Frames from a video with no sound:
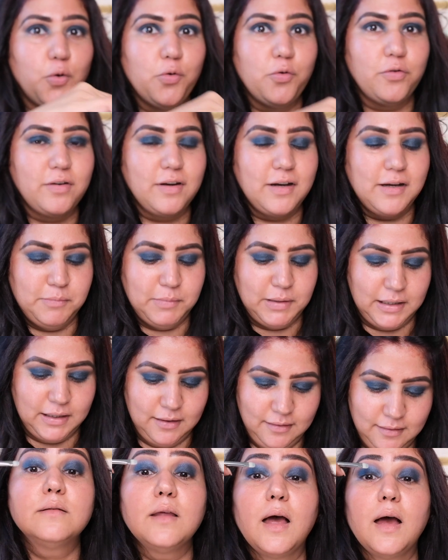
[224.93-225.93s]
creamy.
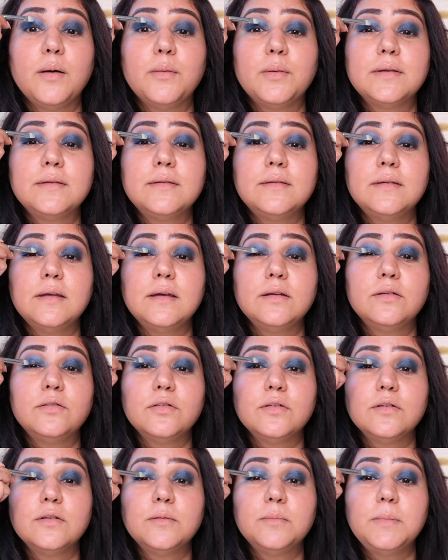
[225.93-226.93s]
So I would say
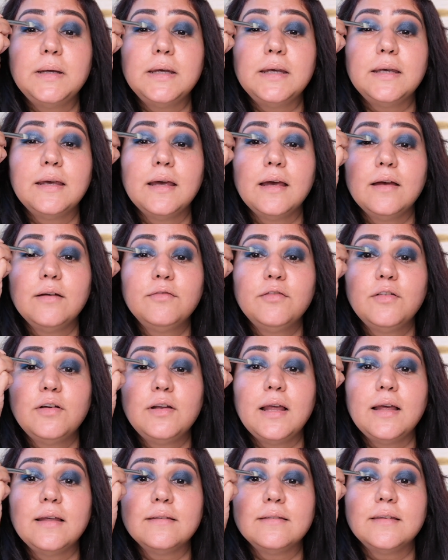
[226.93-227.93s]
just be careful
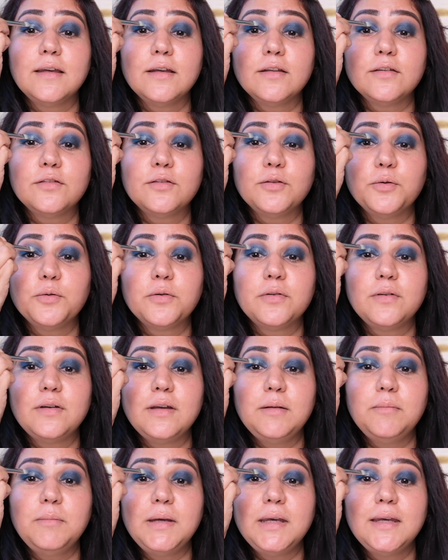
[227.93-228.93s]
as they're so
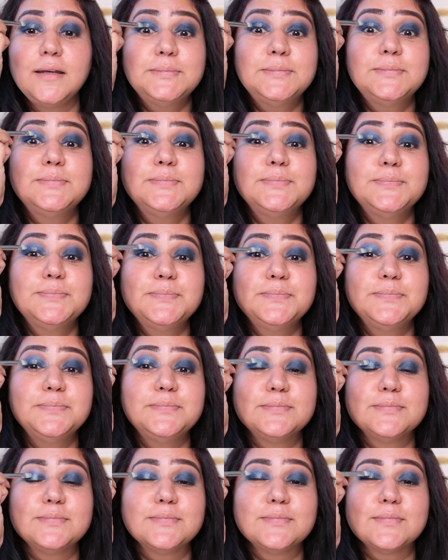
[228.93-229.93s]
creamy.
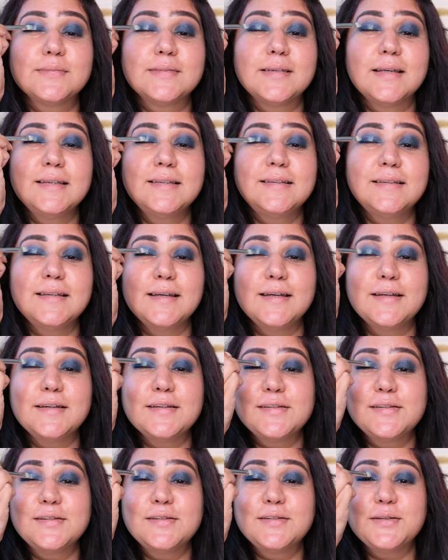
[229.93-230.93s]
This is
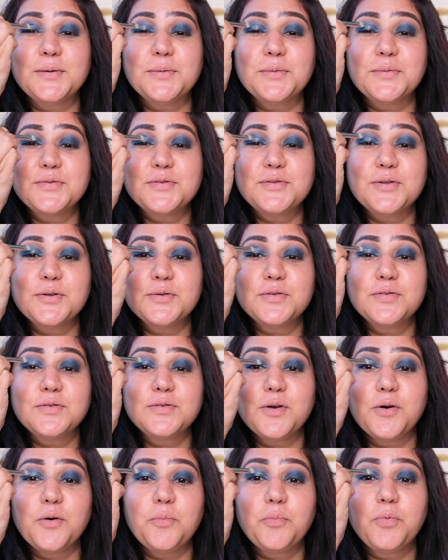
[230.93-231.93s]

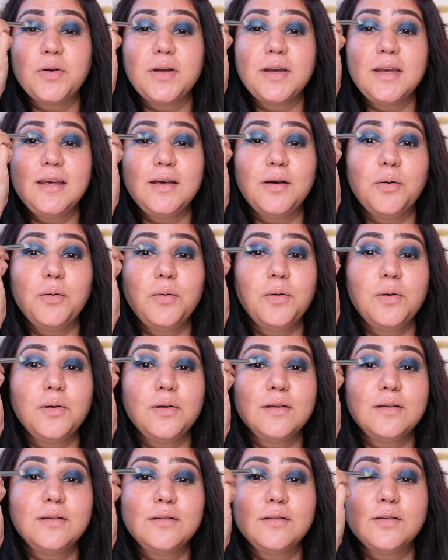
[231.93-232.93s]
so pretty.
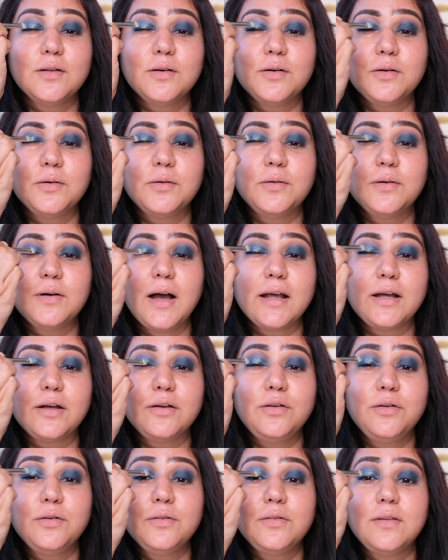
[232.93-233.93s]
Also, I could
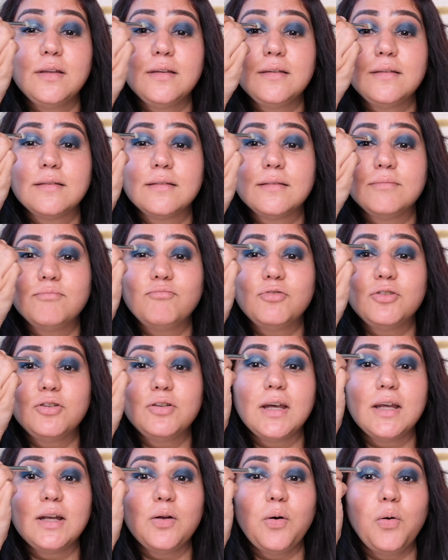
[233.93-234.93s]
use this
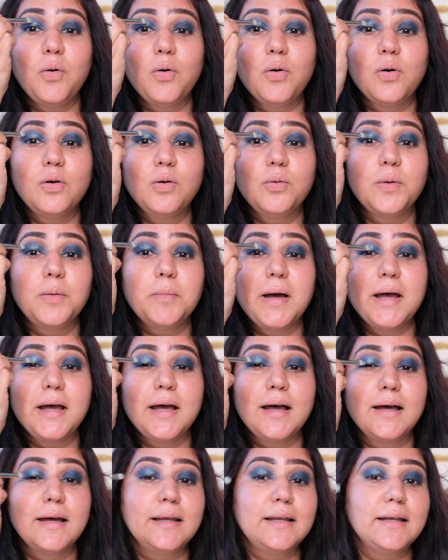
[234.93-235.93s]
shade all over my
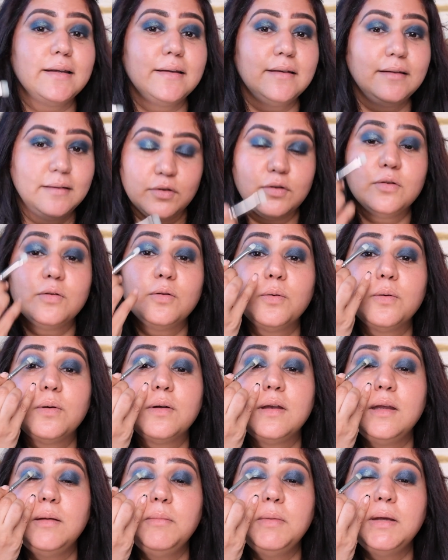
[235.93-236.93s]
eyelid. So
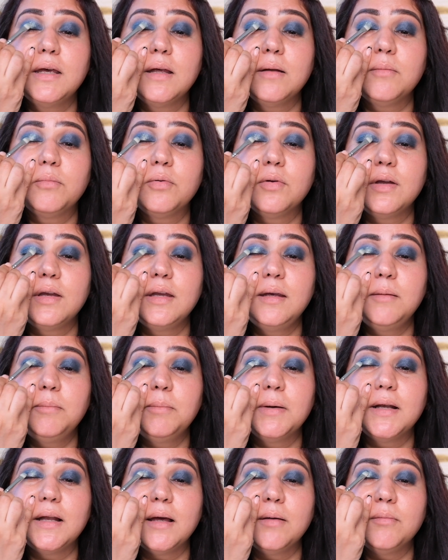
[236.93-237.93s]
creamy and pretty,
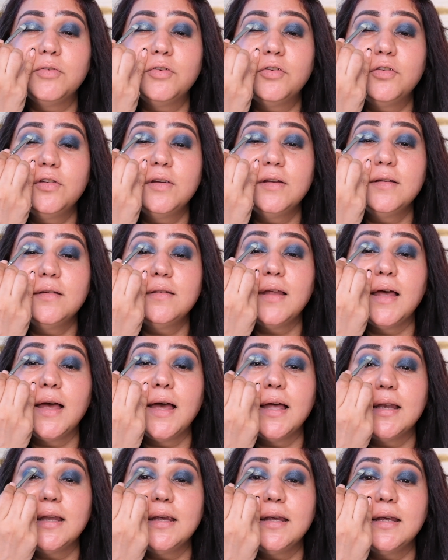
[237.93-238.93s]
but I'm just
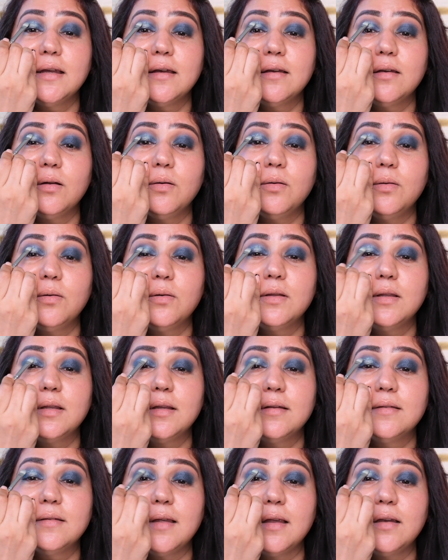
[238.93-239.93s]
adding it on
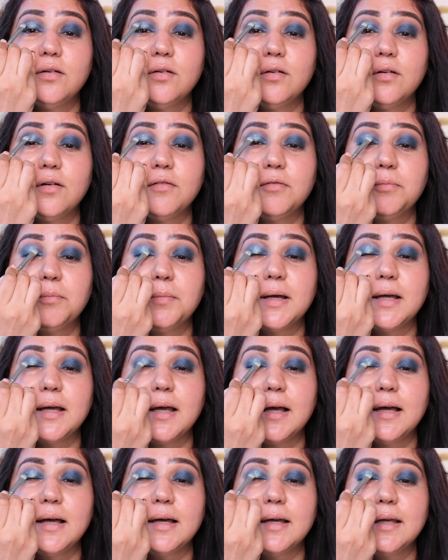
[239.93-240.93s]
the center of my
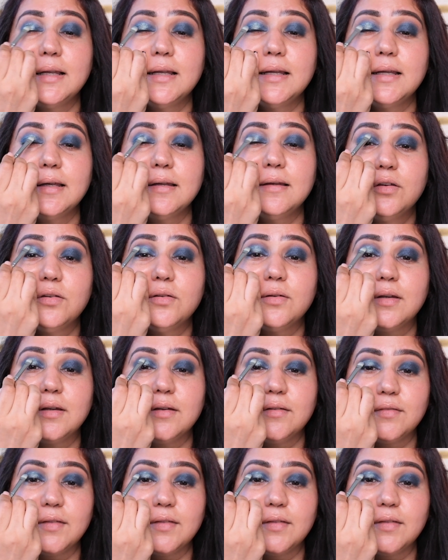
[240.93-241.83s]
eyelid to give